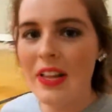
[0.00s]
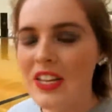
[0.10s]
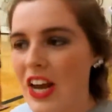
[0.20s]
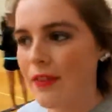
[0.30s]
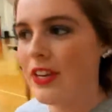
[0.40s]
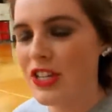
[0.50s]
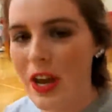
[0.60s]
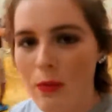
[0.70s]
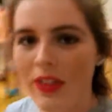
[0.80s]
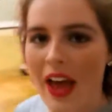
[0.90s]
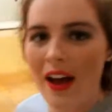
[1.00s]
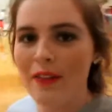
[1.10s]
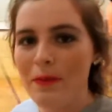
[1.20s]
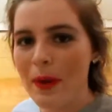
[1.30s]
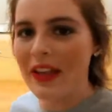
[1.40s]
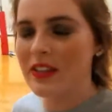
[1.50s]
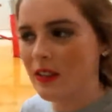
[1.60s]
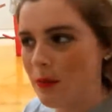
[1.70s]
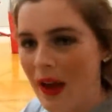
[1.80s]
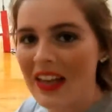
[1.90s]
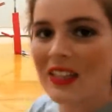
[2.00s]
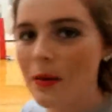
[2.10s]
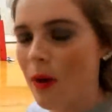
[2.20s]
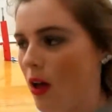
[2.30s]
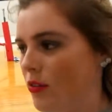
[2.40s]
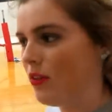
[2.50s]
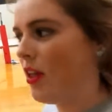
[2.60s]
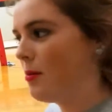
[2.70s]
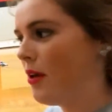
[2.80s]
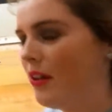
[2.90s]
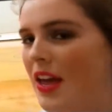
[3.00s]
the JV gym where they have basketball and volleyball,